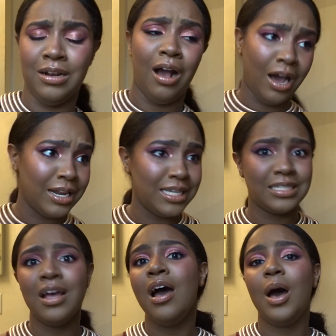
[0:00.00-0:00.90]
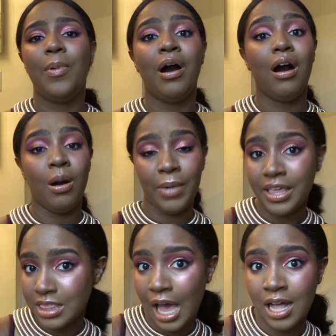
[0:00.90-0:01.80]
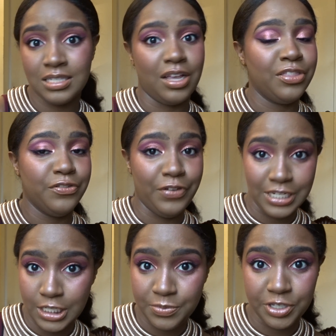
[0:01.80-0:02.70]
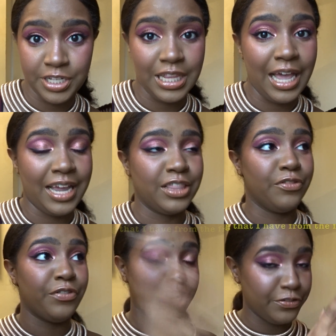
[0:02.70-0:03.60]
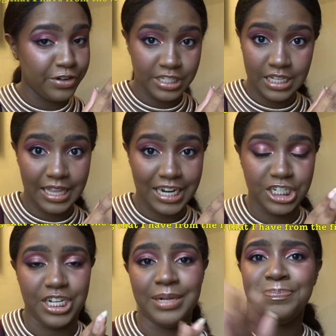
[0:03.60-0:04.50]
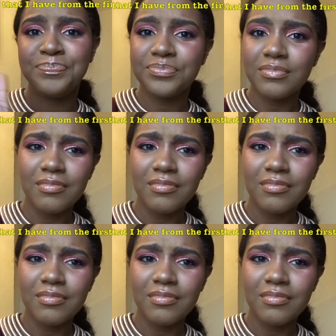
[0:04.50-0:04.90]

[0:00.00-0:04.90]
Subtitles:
and honest about all my thoughts on the Fenty Beauty line, the very first collection.